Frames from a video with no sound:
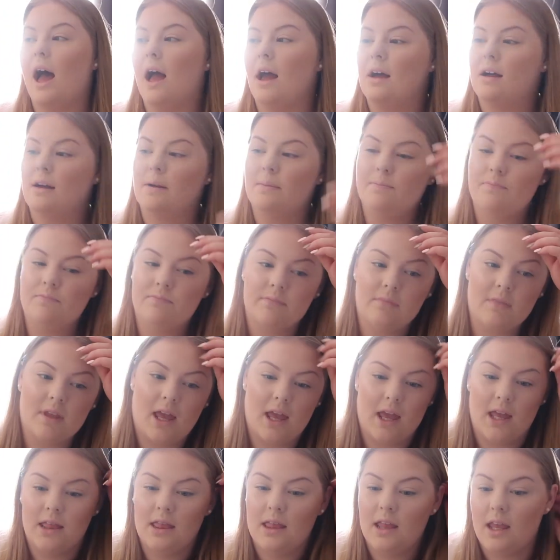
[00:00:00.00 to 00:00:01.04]
And
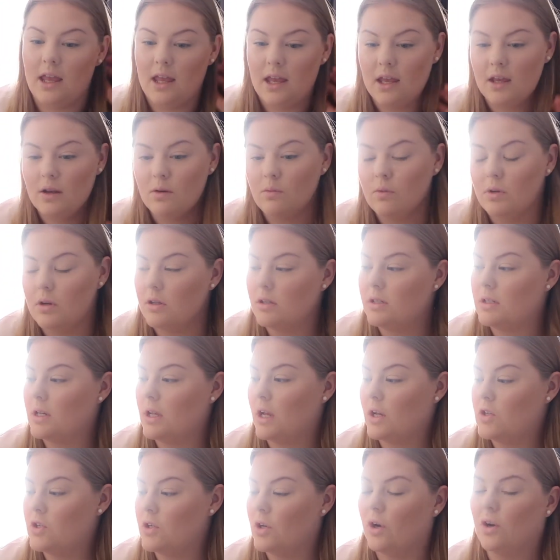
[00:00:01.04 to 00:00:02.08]
then what else
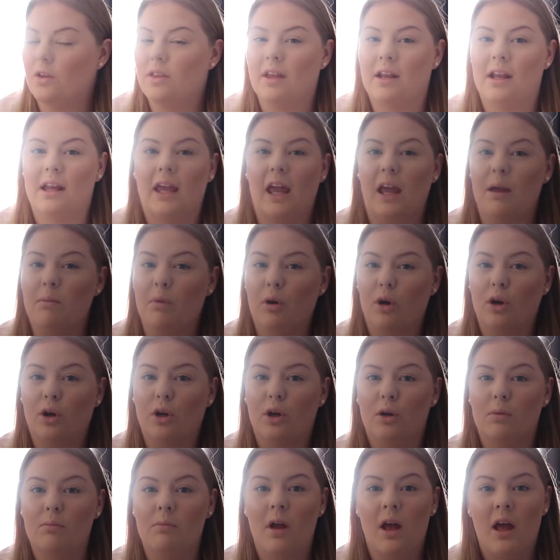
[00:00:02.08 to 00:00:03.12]
did I do? Oh, and then I came
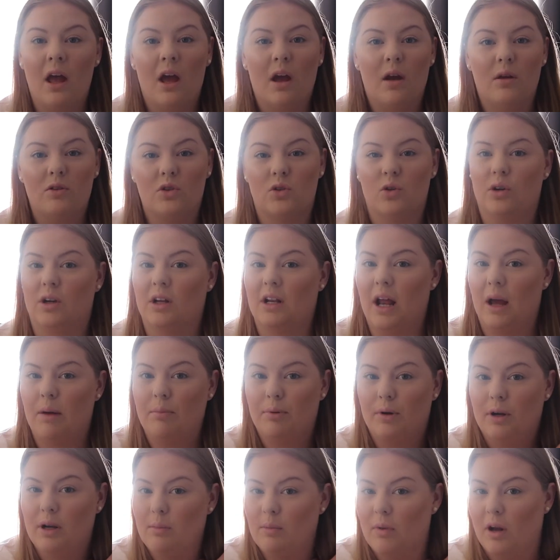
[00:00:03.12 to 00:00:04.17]
home, took a
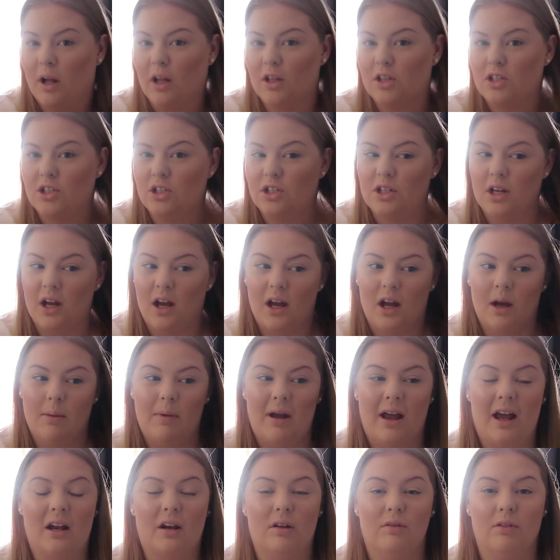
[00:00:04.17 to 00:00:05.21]
nap pretty much. I
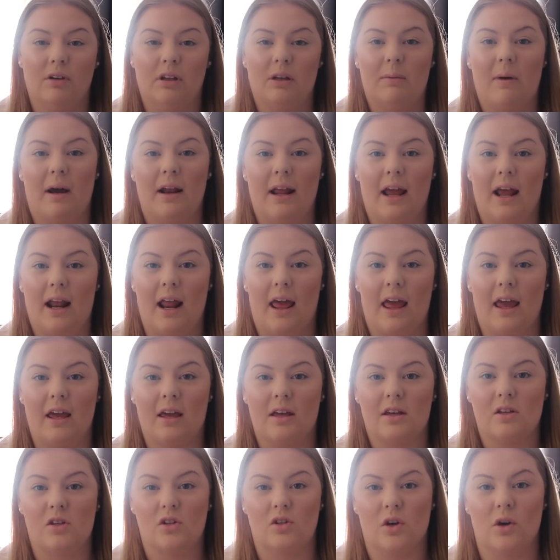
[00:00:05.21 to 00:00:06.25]
had a really bad
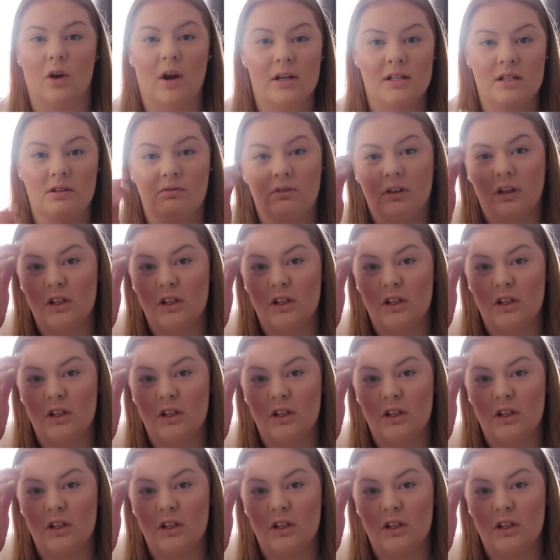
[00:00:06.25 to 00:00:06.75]
headache, so I didn't